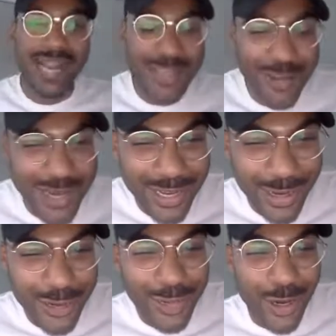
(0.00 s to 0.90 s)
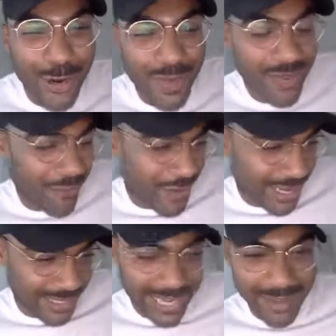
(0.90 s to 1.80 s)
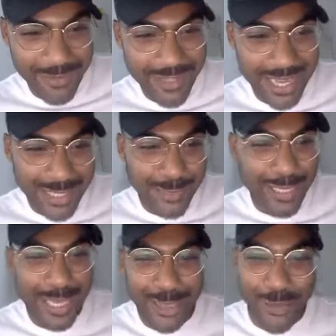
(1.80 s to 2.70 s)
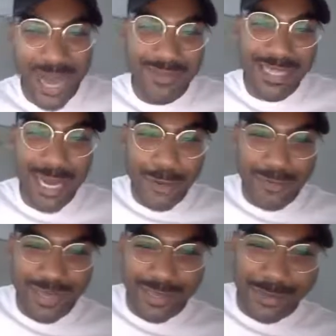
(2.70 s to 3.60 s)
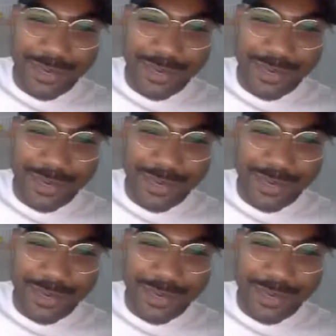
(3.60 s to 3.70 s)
Mind you, I called all my friends after of that. Like, you have to help me.